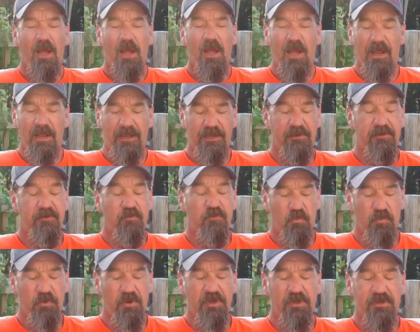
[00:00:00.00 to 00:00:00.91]
I
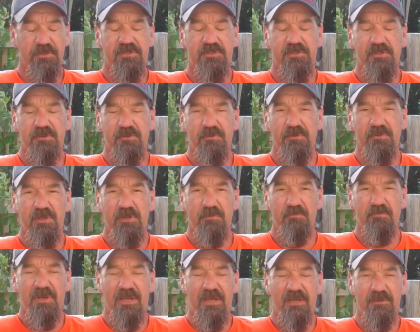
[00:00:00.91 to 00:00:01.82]
will soon
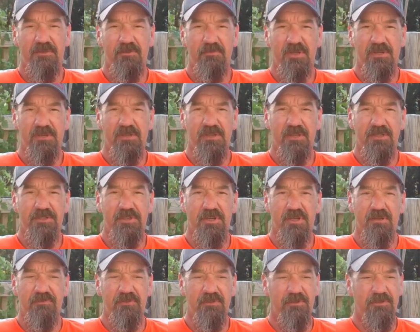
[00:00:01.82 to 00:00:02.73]
get back to my Dutch
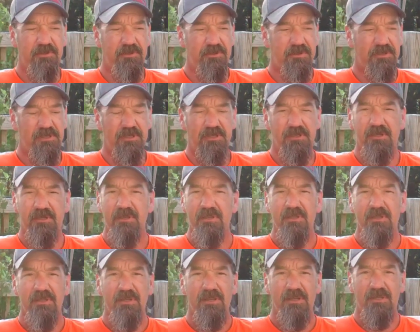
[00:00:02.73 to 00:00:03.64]
oven cooking.
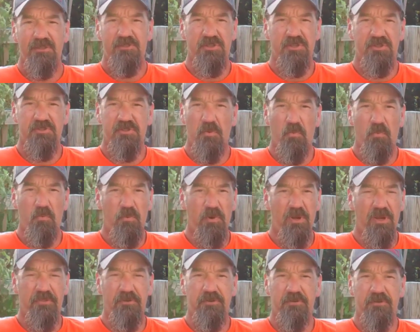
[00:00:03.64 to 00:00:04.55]
It's just the
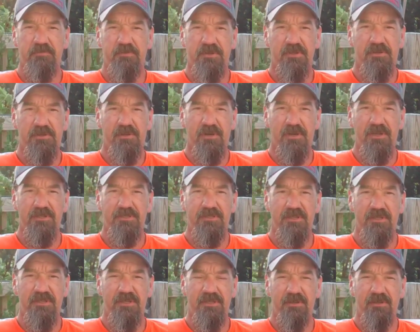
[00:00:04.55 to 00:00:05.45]
weather's been
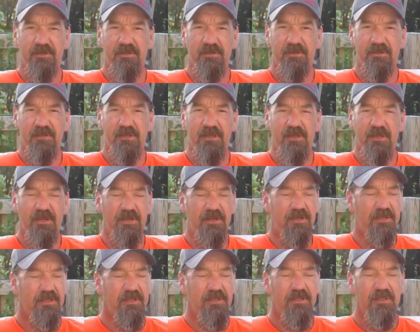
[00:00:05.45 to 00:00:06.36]
crazy here in
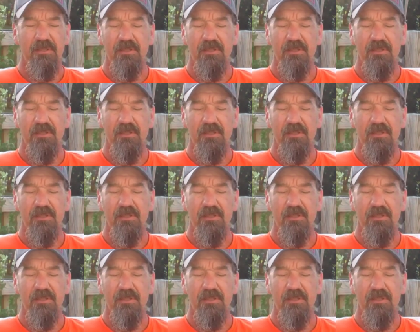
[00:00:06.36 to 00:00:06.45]
Indiana,